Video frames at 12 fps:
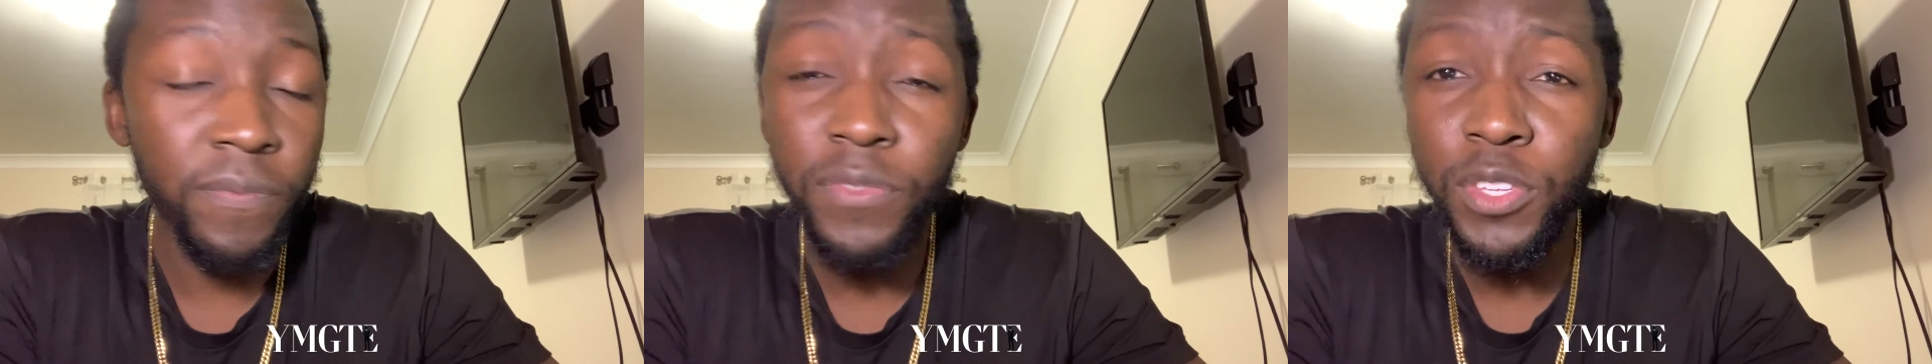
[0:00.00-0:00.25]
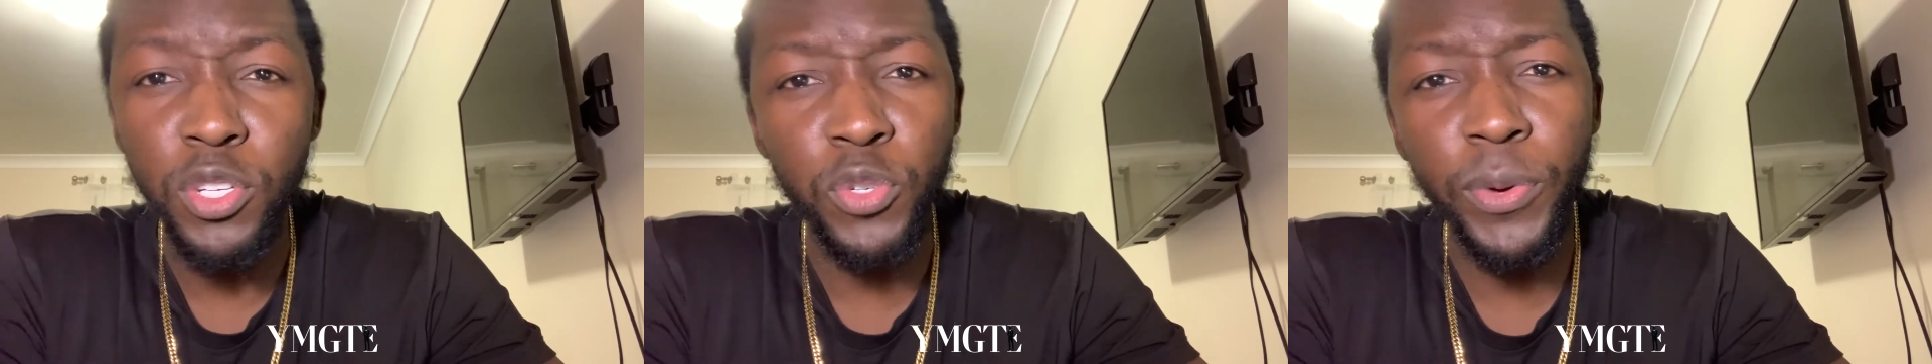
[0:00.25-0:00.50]

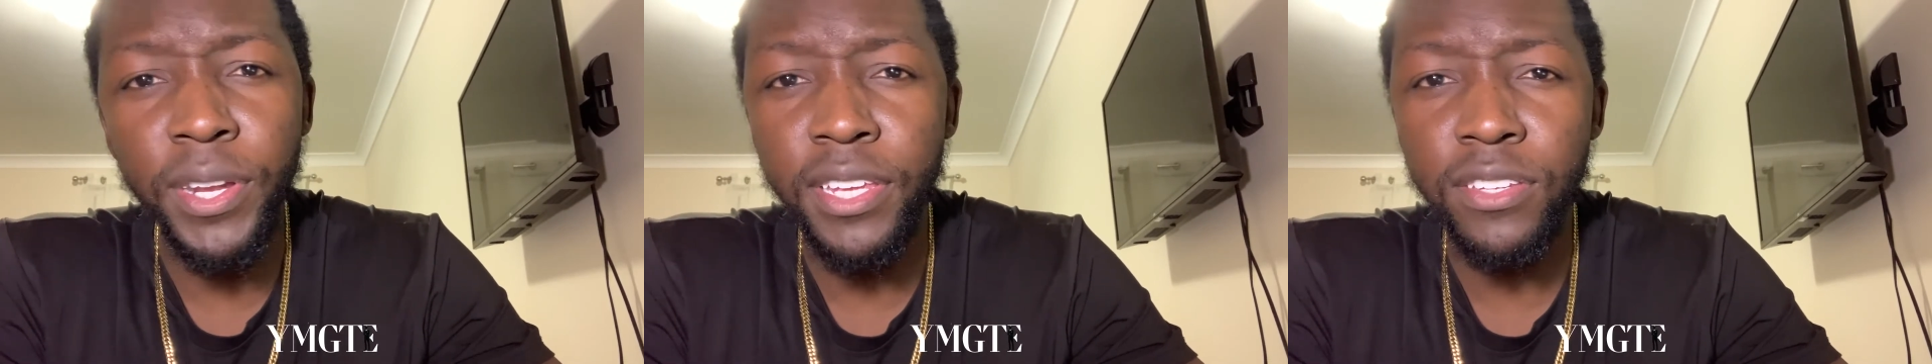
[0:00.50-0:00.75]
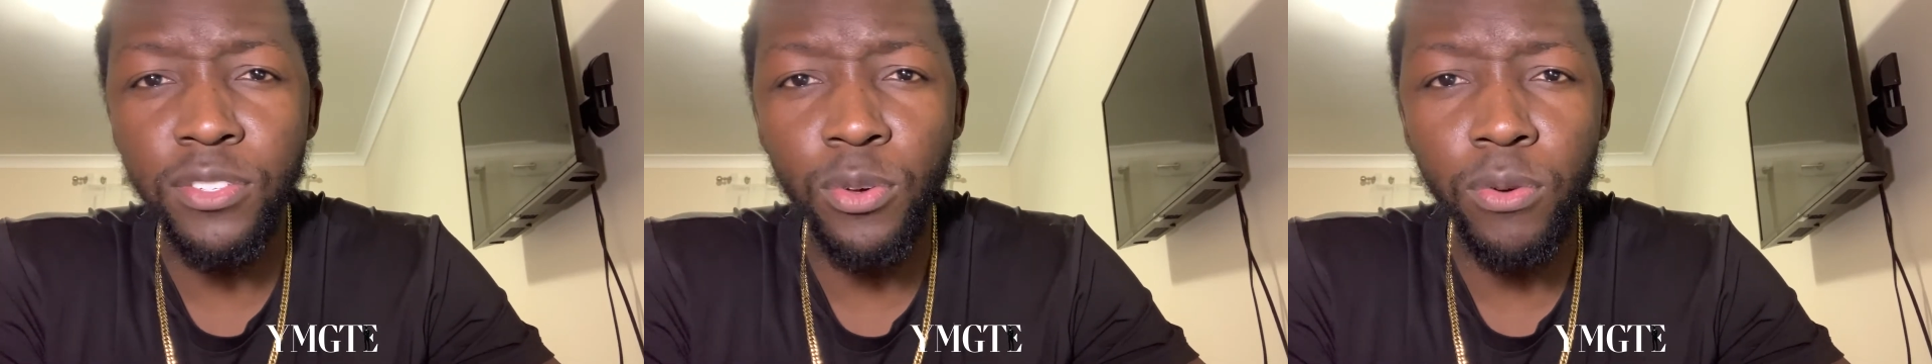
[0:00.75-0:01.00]
You're 20
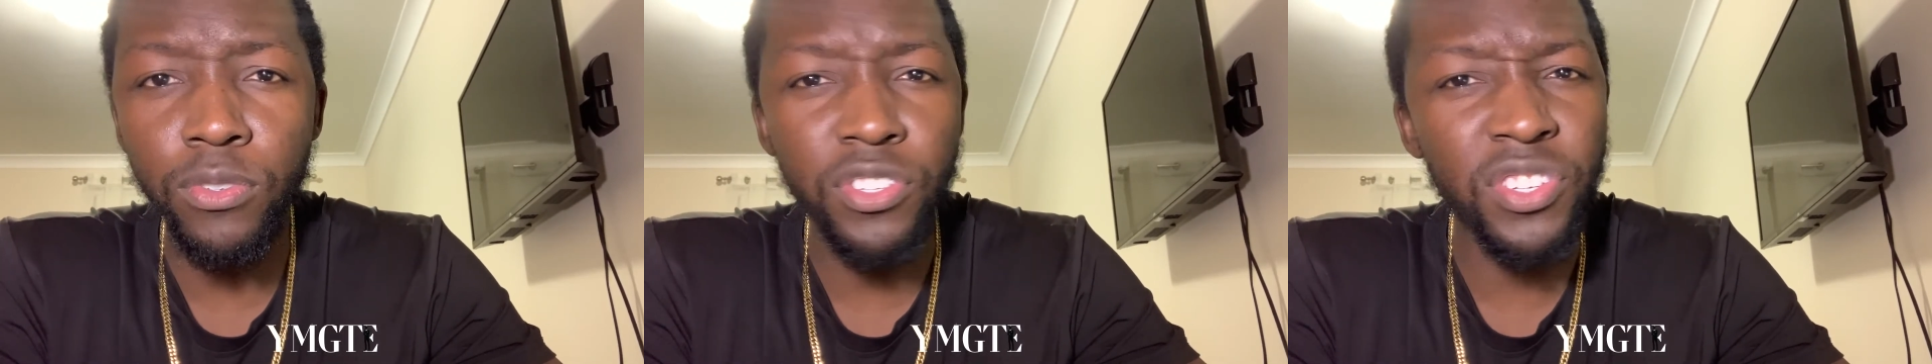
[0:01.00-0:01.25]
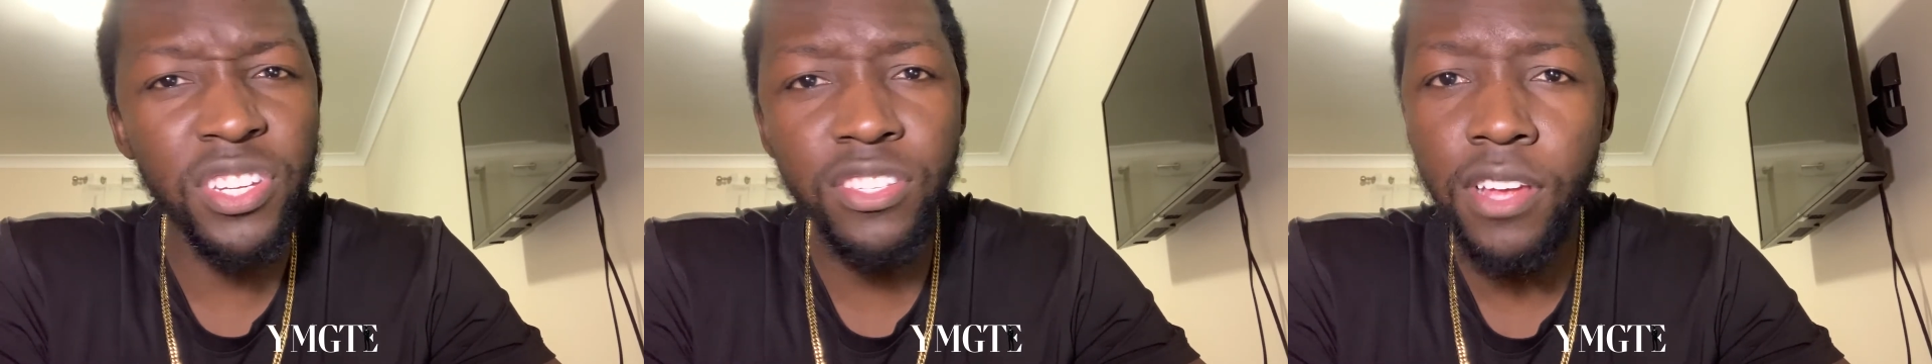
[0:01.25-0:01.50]
years old, you're
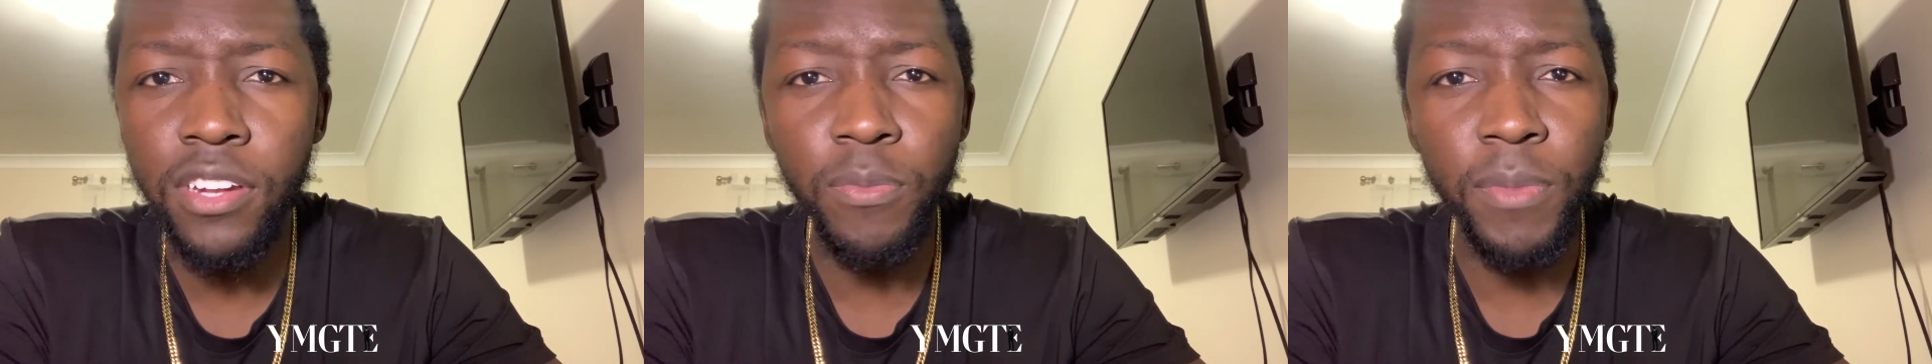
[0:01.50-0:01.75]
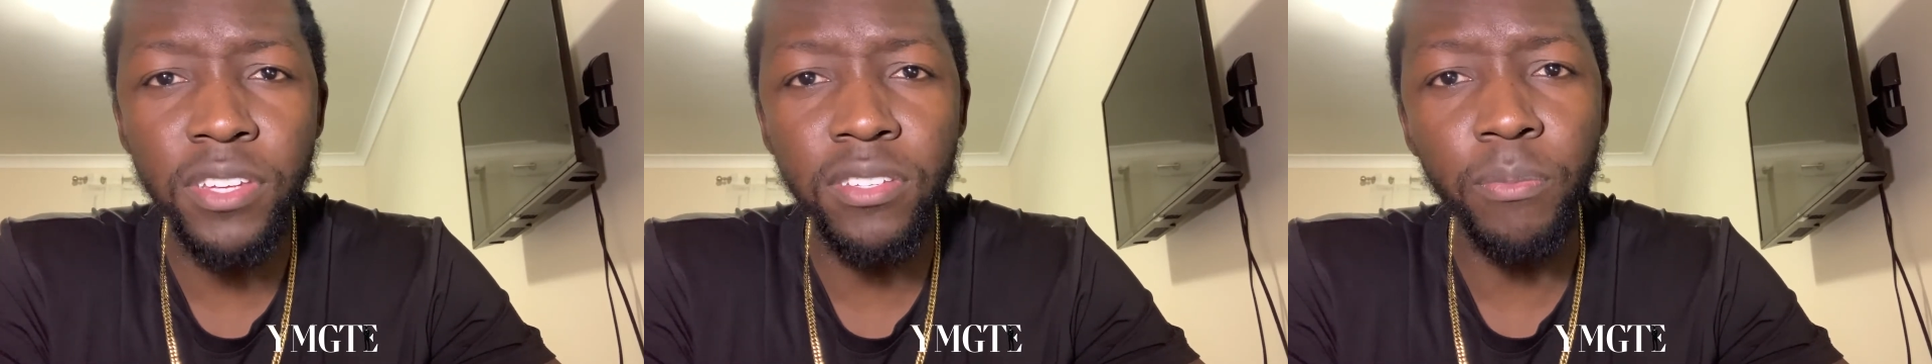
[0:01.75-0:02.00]
just starting to
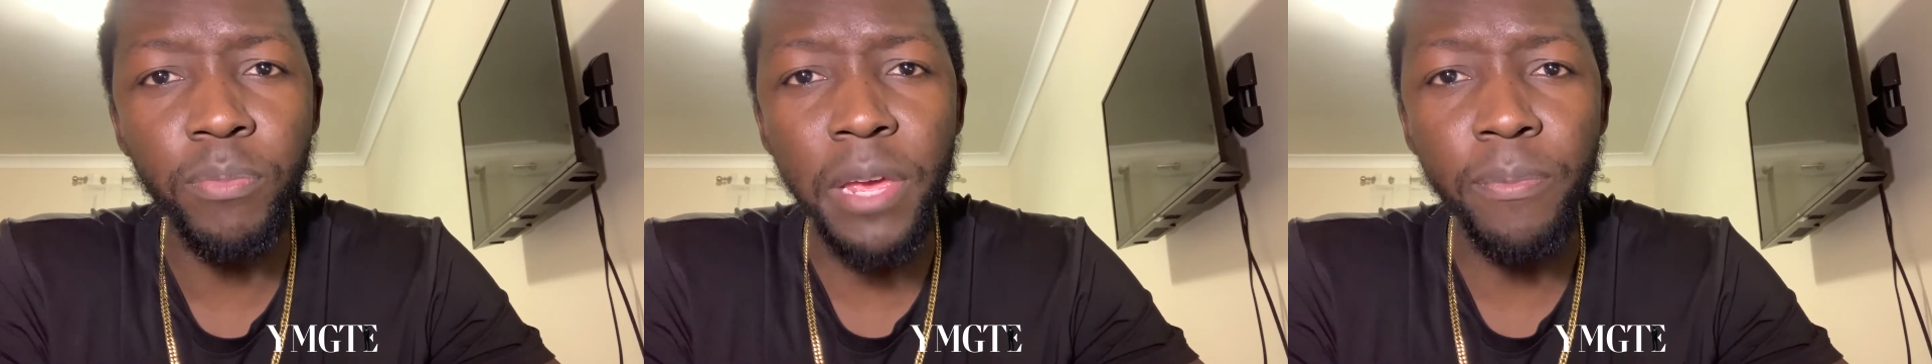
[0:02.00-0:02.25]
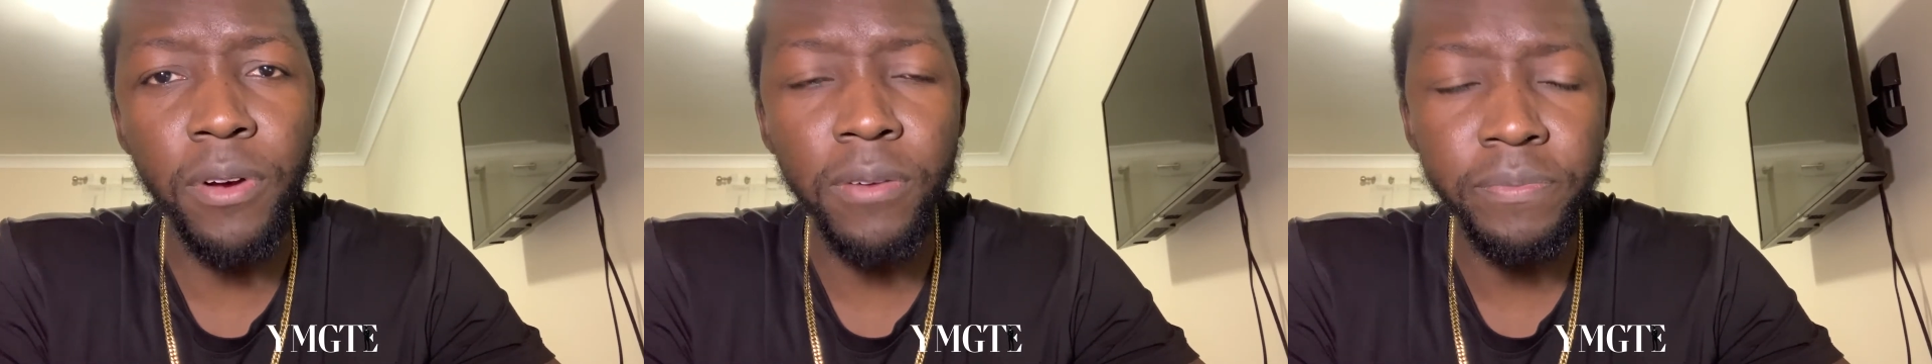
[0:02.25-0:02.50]
make some
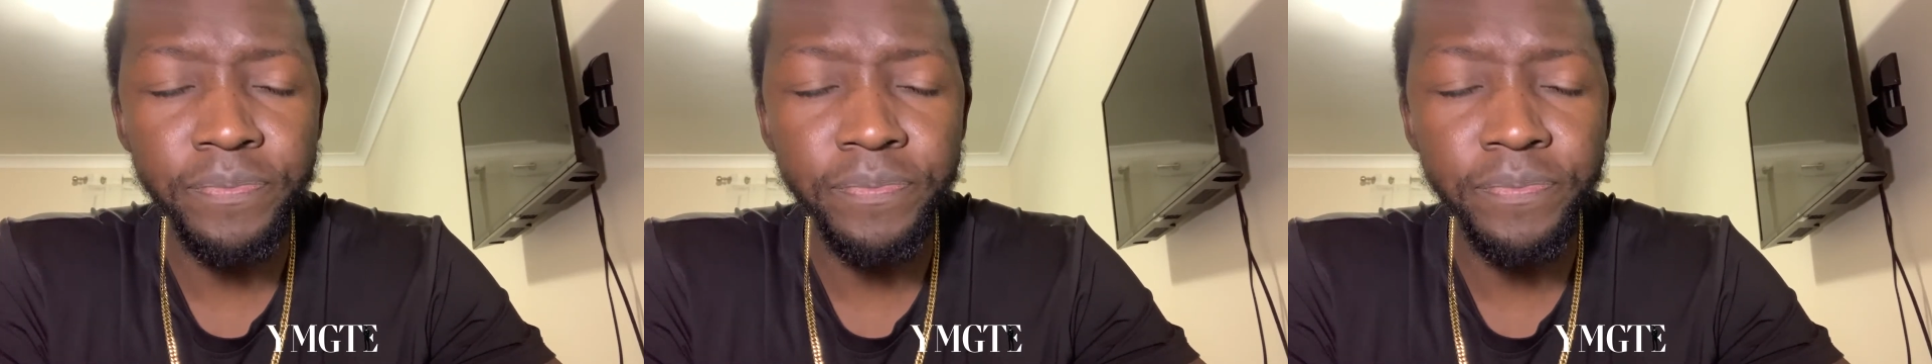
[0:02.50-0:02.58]
paper.